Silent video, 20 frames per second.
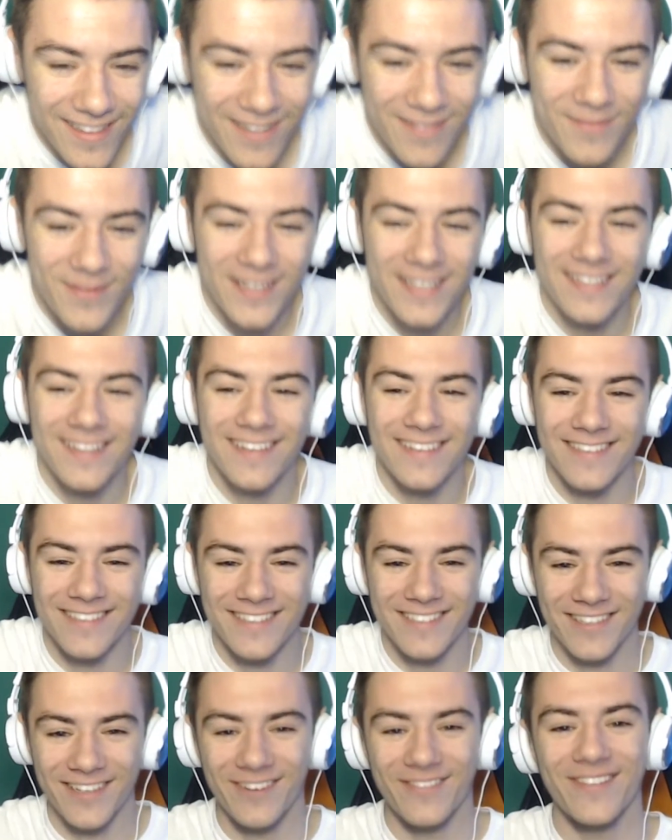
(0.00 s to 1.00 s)
but it does
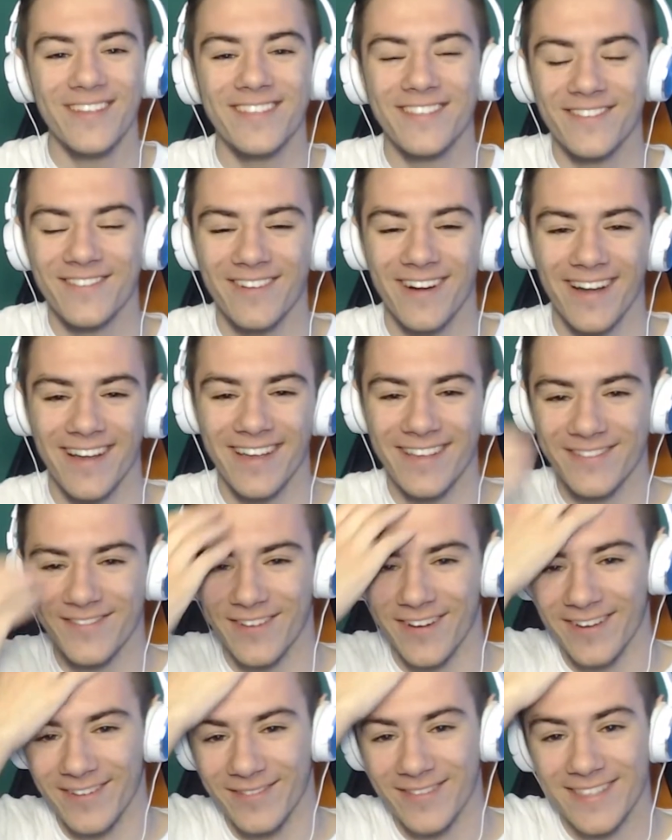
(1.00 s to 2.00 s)
its job. It's all right. It's
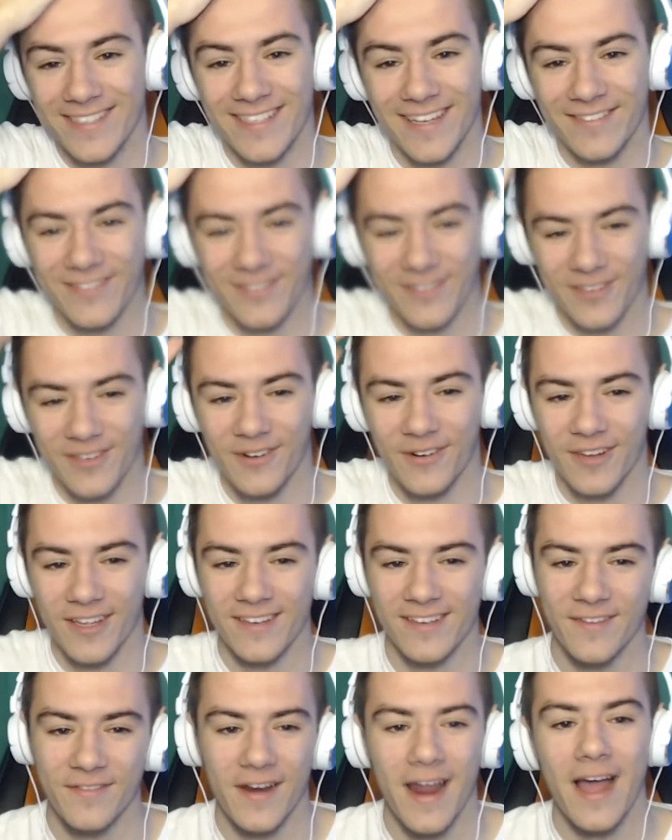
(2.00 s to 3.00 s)
fine. We just have to record at
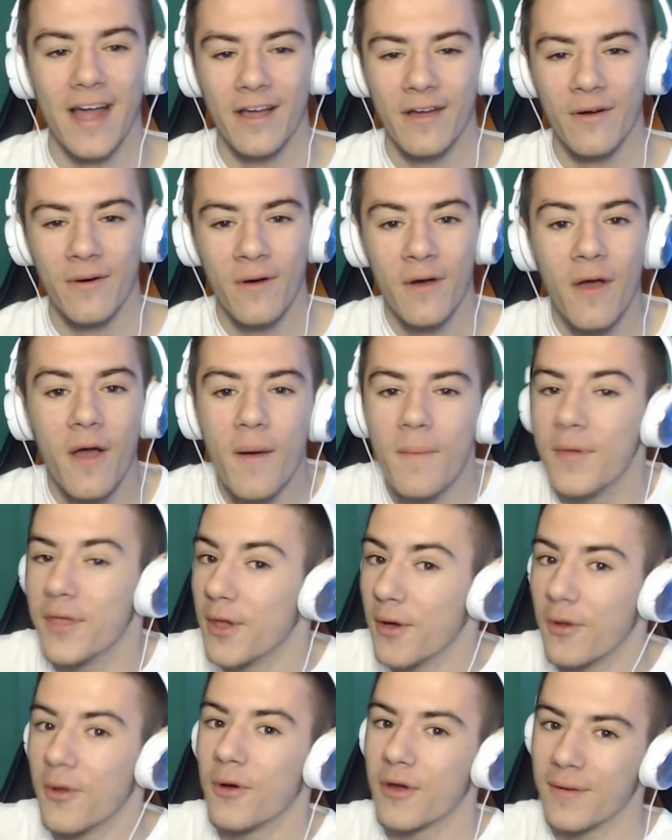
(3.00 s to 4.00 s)
a different angle. But
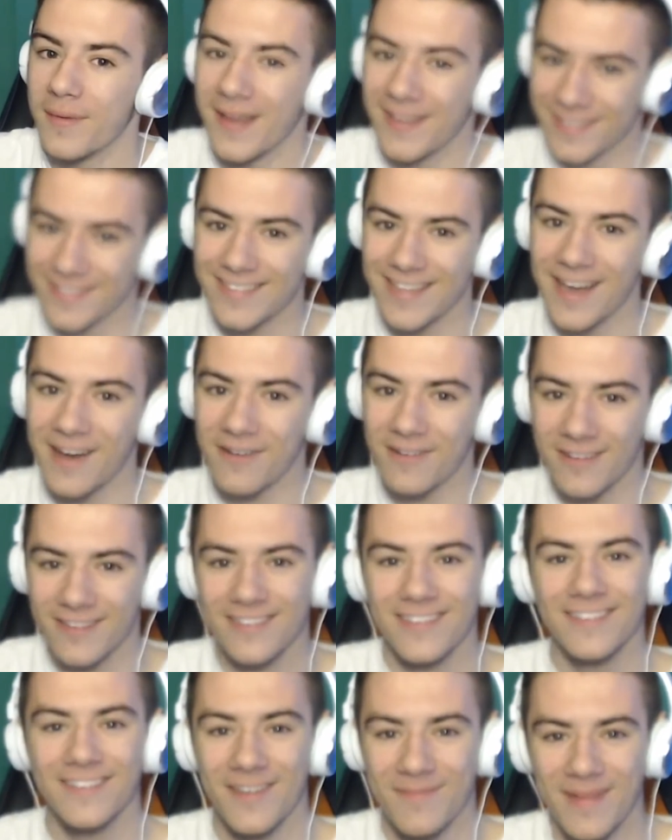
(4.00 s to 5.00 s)
you're not going to be able to tell
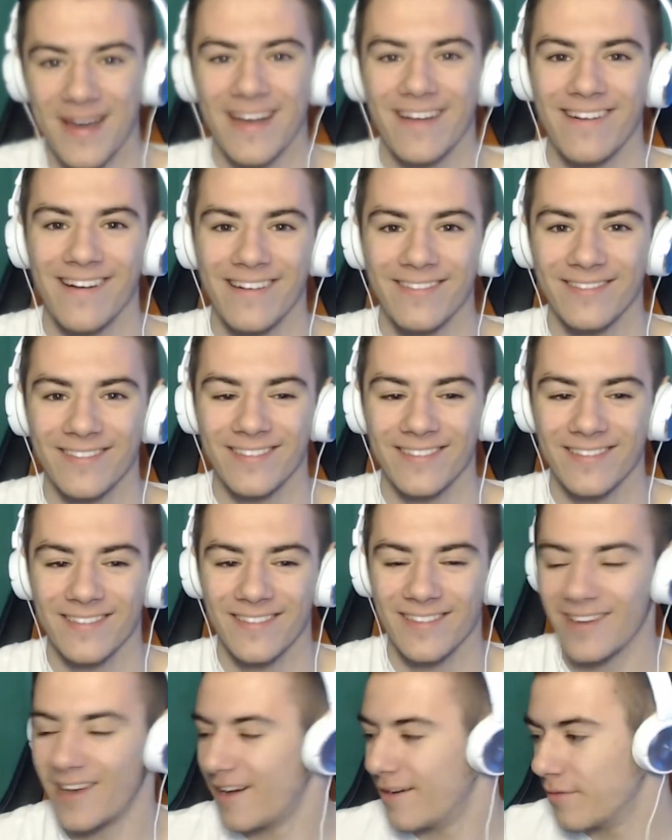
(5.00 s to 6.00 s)
because there's no background
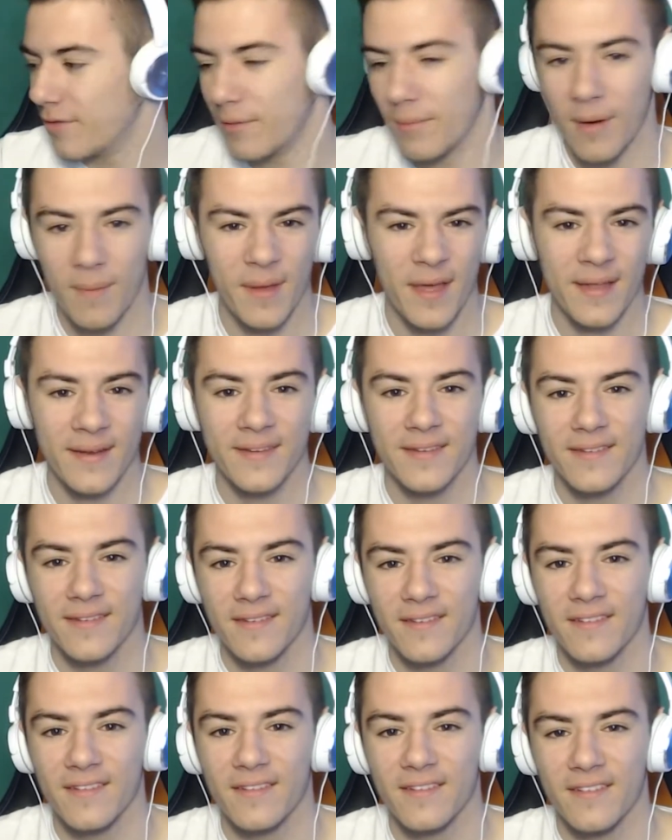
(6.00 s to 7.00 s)
other than my bed.
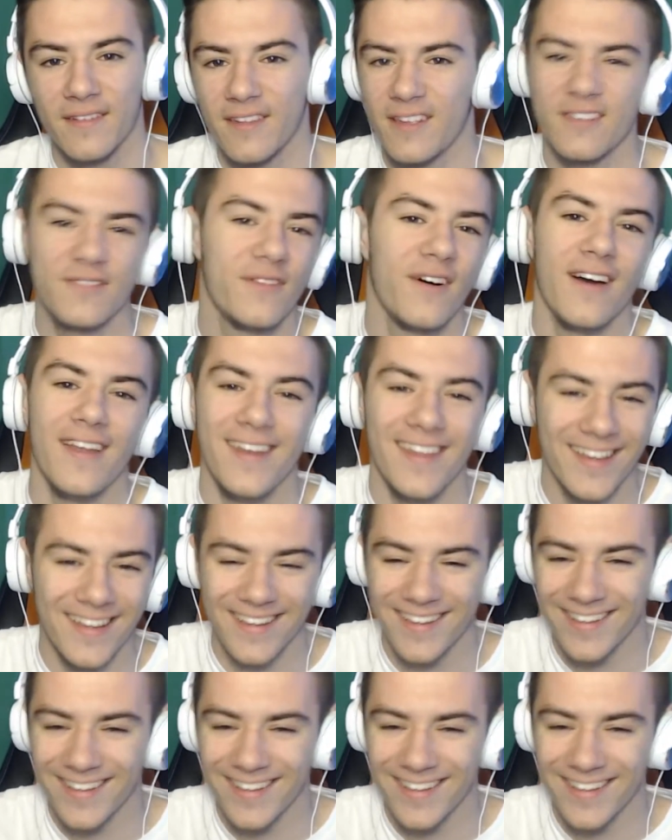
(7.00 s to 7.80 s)
It's fine.